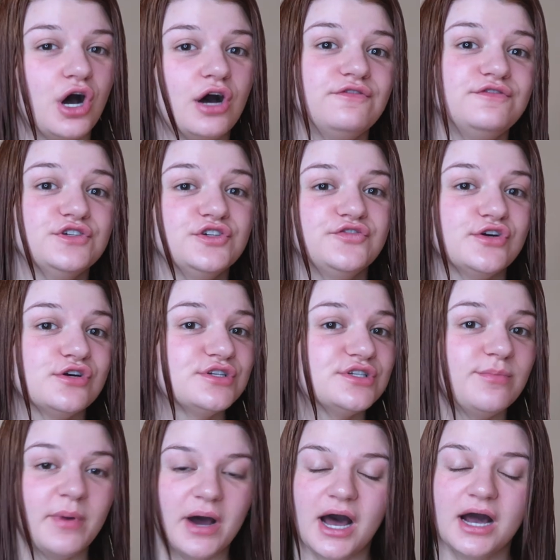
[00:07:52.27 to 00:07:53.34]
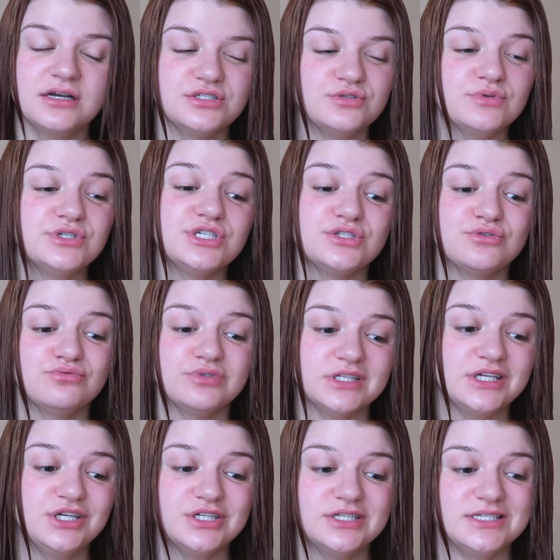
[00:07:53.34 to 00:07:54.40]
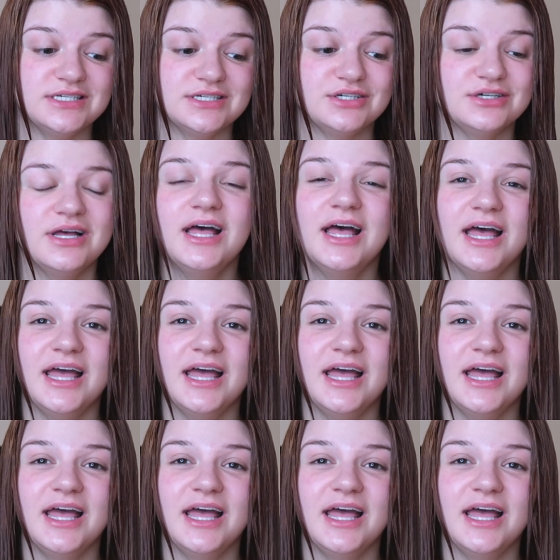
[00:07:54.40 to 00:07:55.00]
off your first box, which is a really good deal.